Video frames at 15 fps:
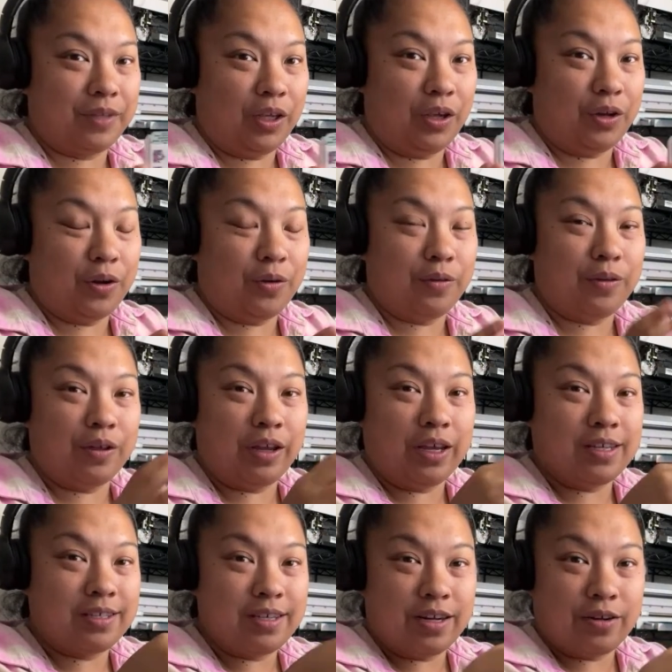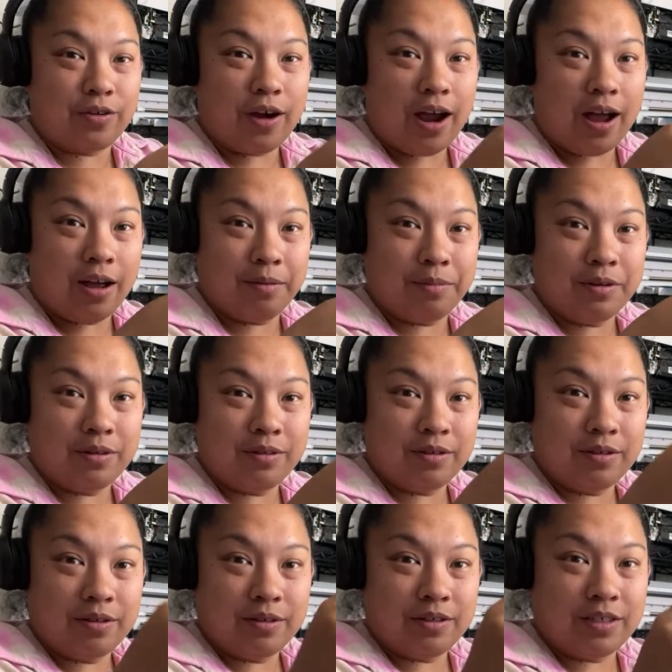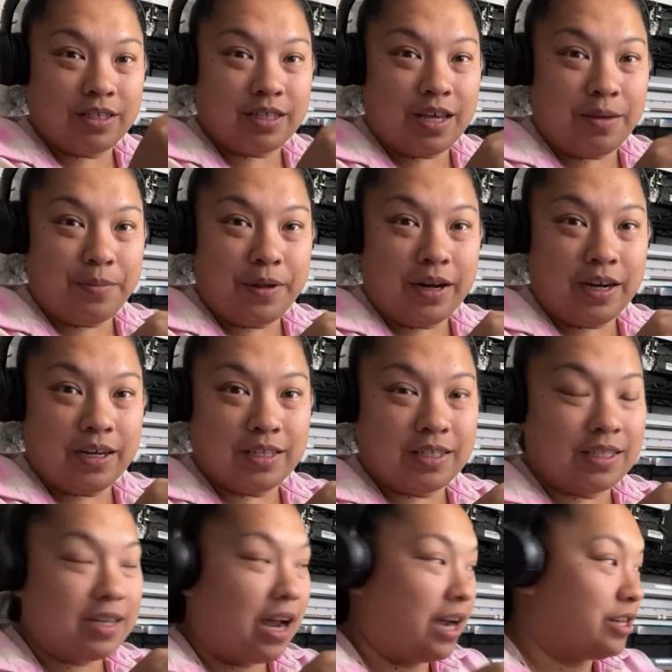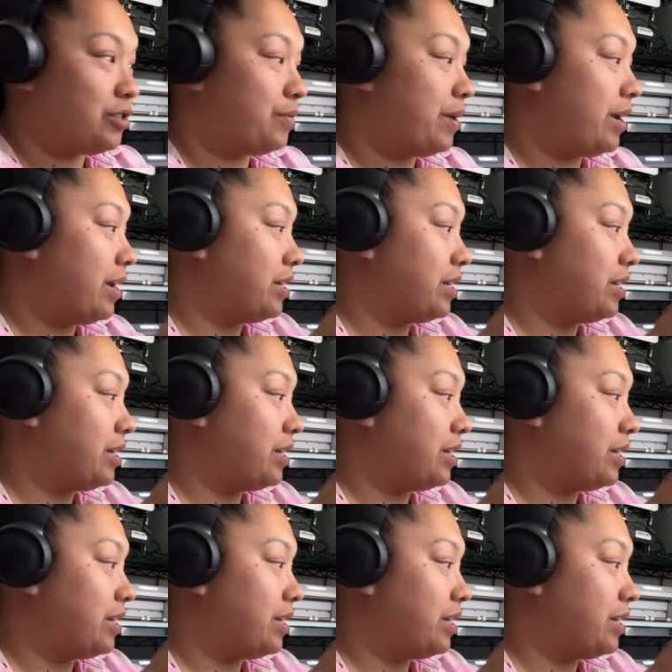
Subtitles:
easy to grab, just keep it in a stash right